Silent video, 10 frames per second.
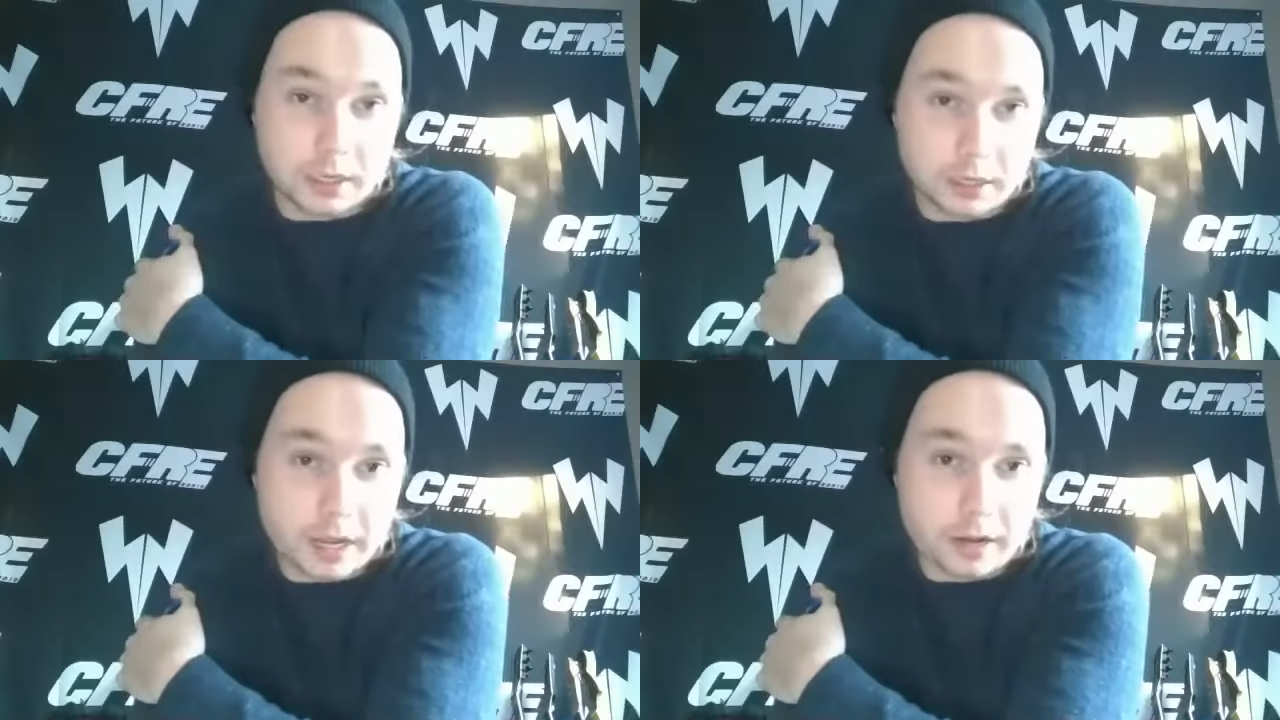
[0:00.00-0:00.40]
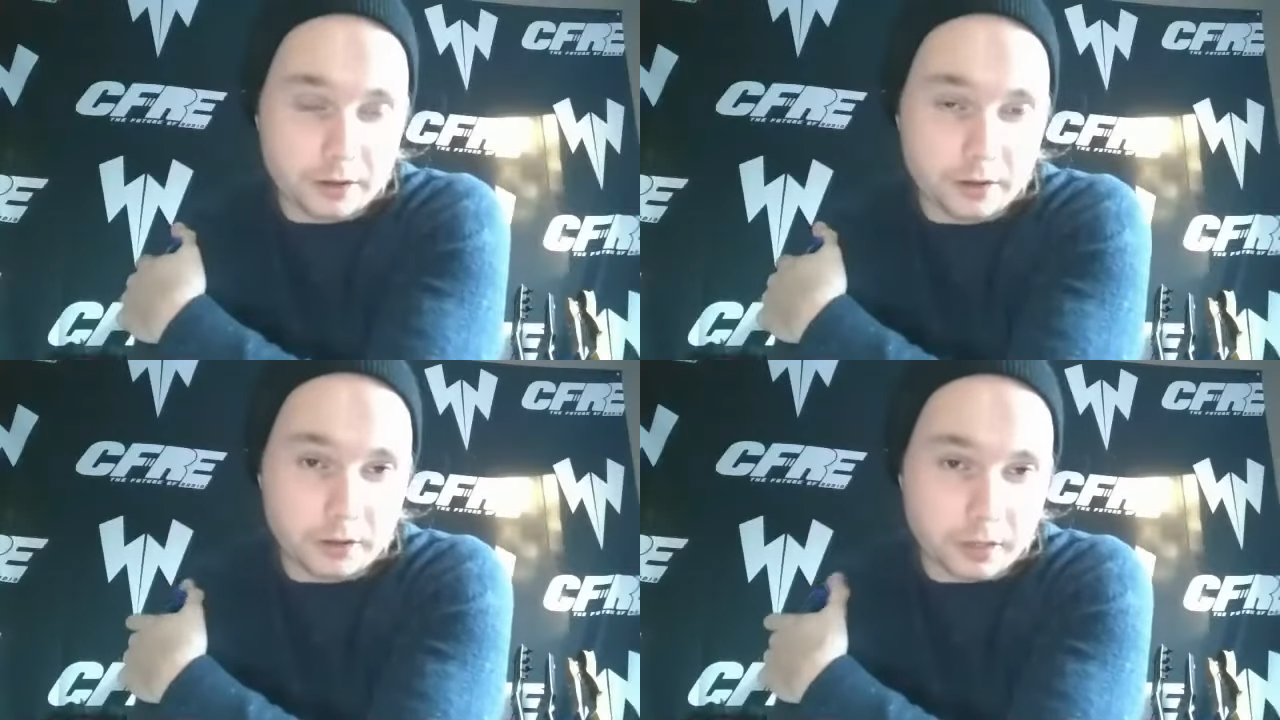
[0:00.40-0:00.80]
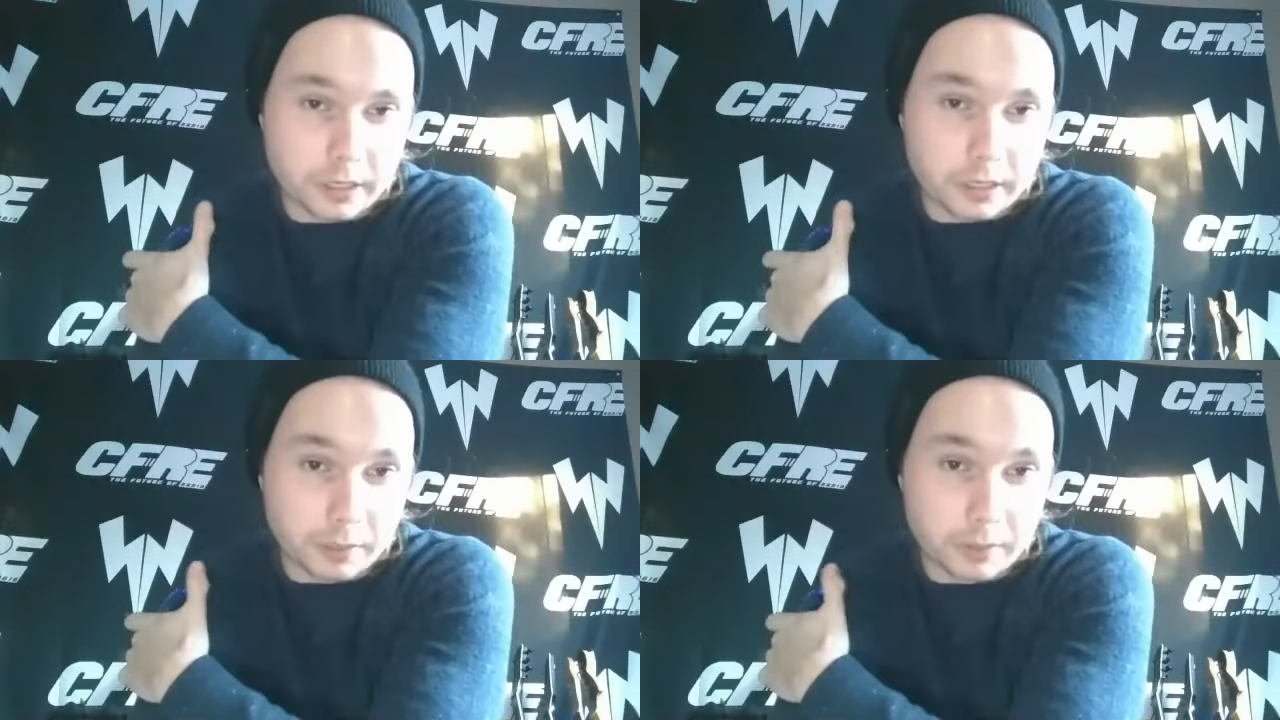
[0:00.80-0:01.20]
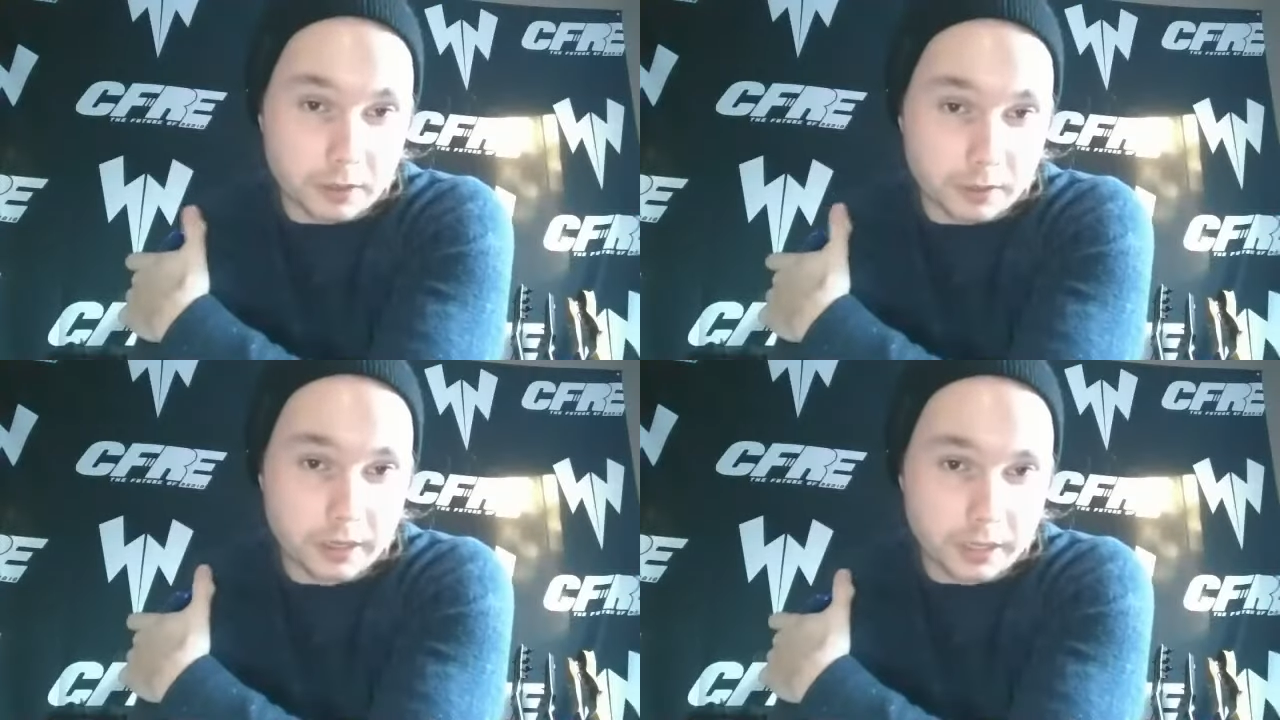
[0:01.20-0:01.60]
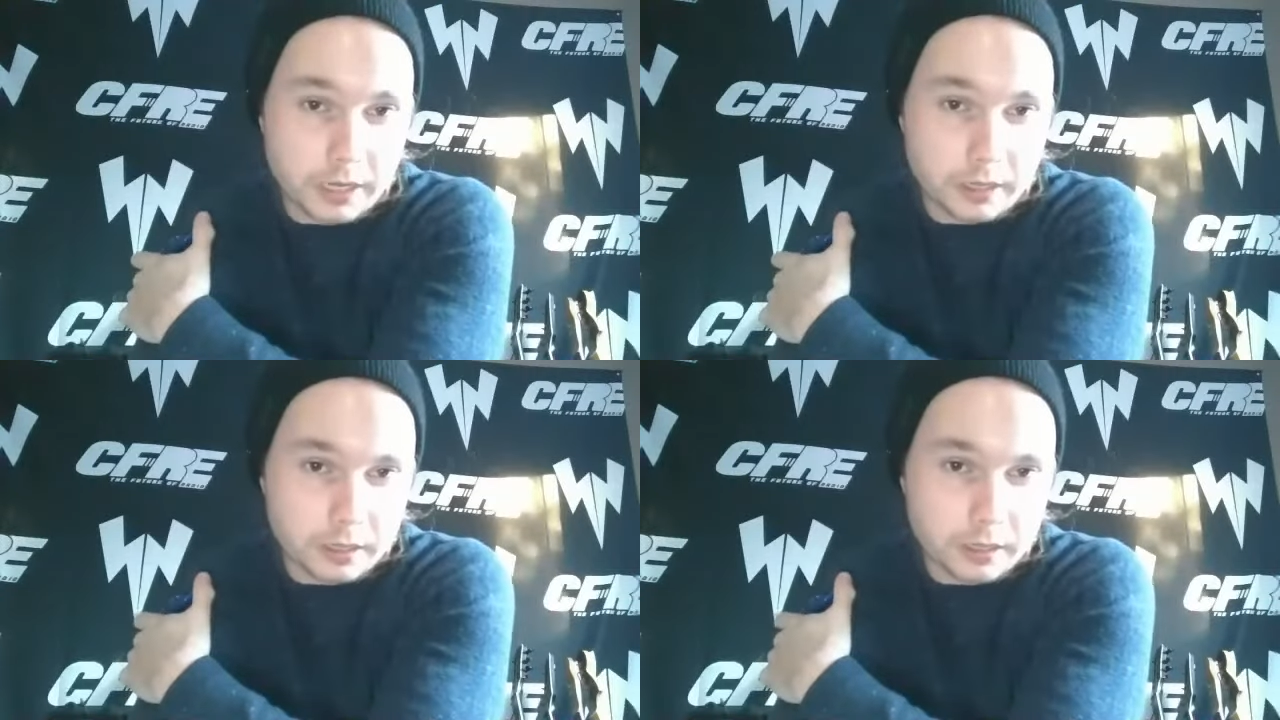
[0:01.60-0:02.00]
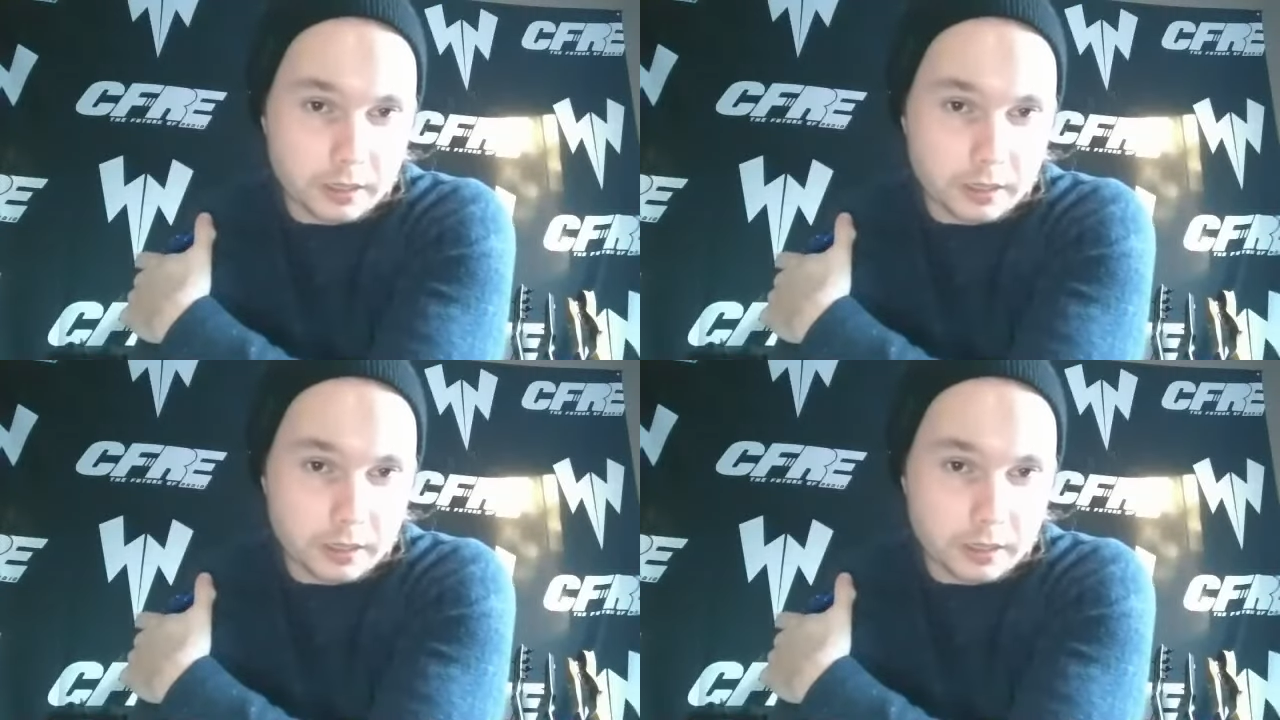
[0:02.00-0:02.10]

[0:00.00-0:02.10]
into that? Can we go into that?